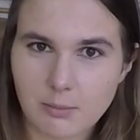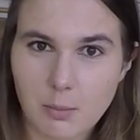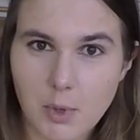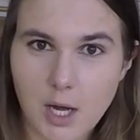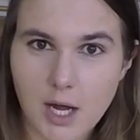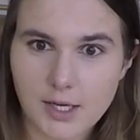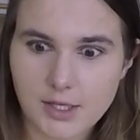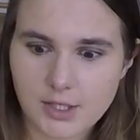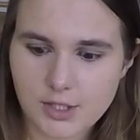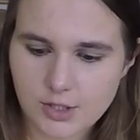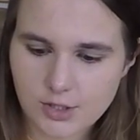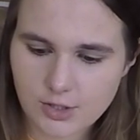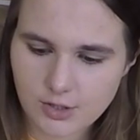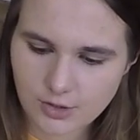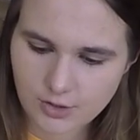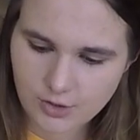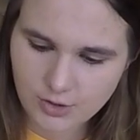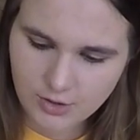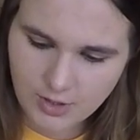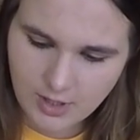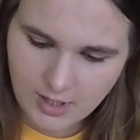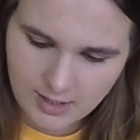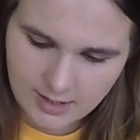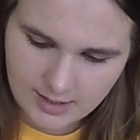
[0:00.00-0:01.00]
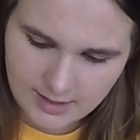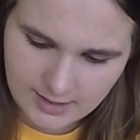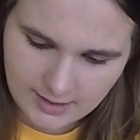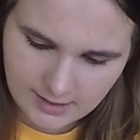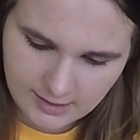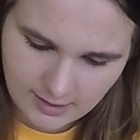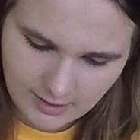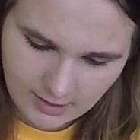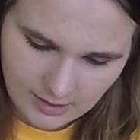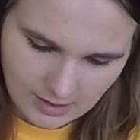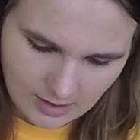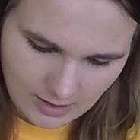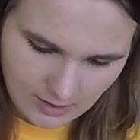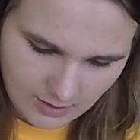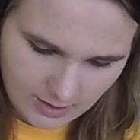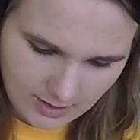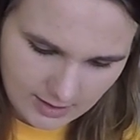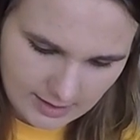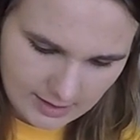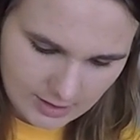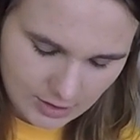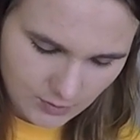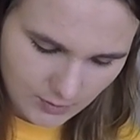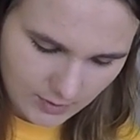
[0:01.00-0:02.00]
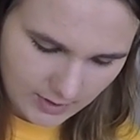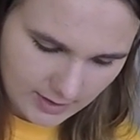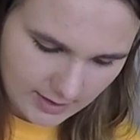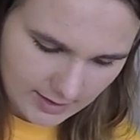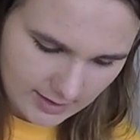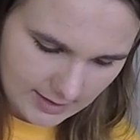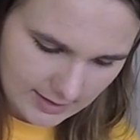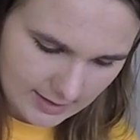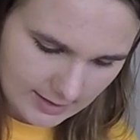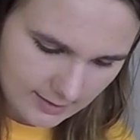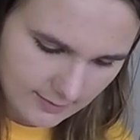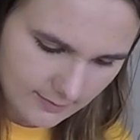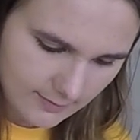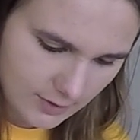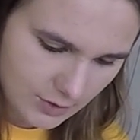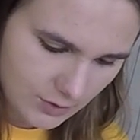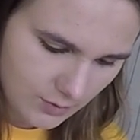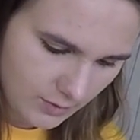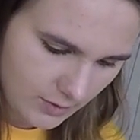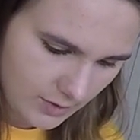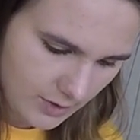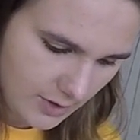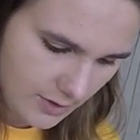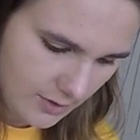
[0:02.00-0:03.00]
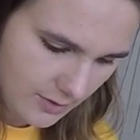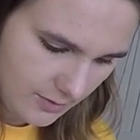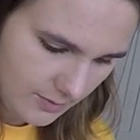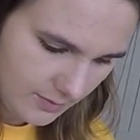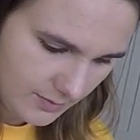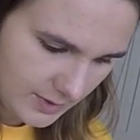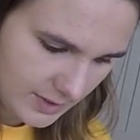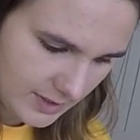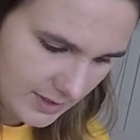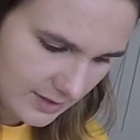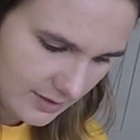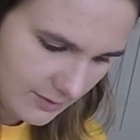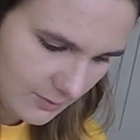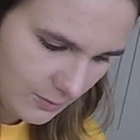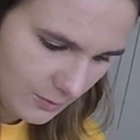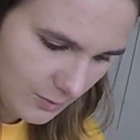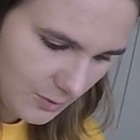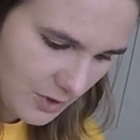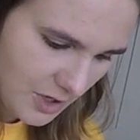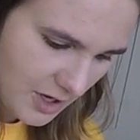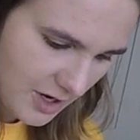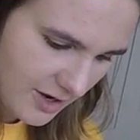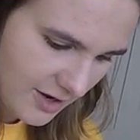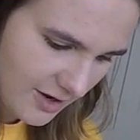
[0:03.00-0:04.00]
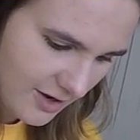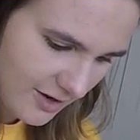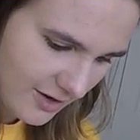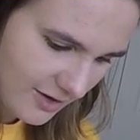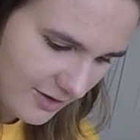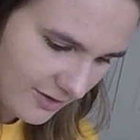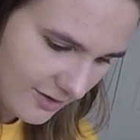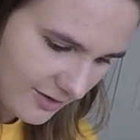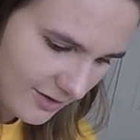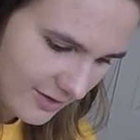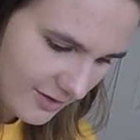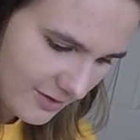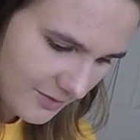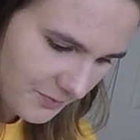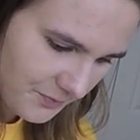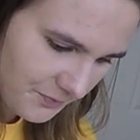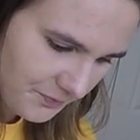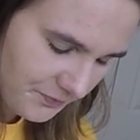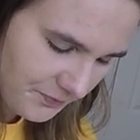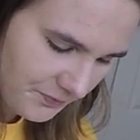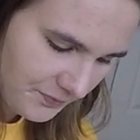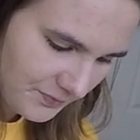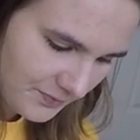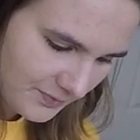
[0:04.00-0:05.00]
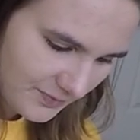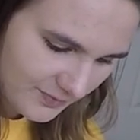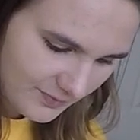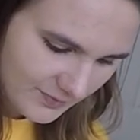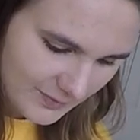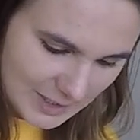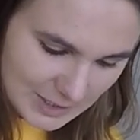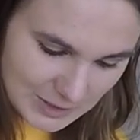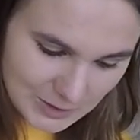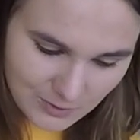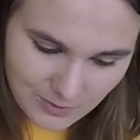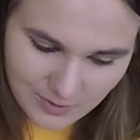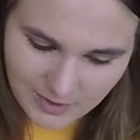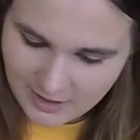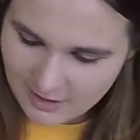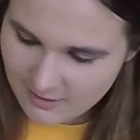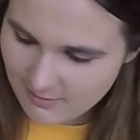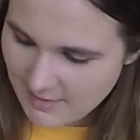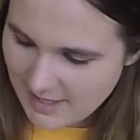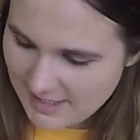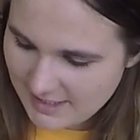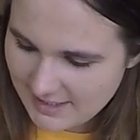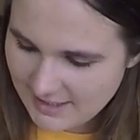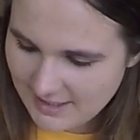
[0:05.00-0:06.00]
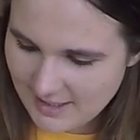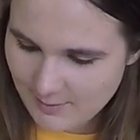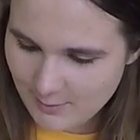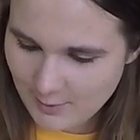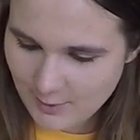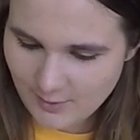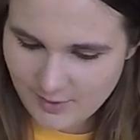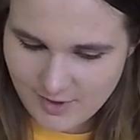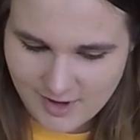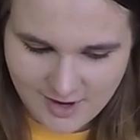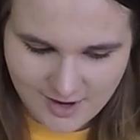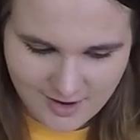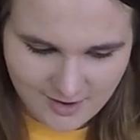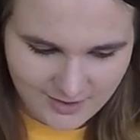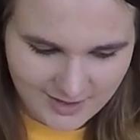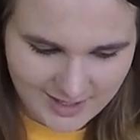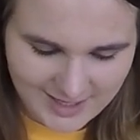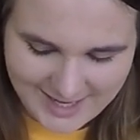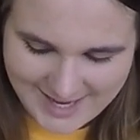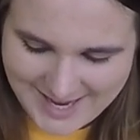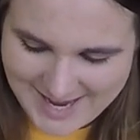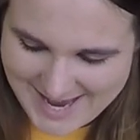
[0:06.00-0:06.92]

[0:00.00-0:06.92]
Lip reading: monster truck, and it's gonna go to each one of the individual homes. Whoa. This is really messing up the road.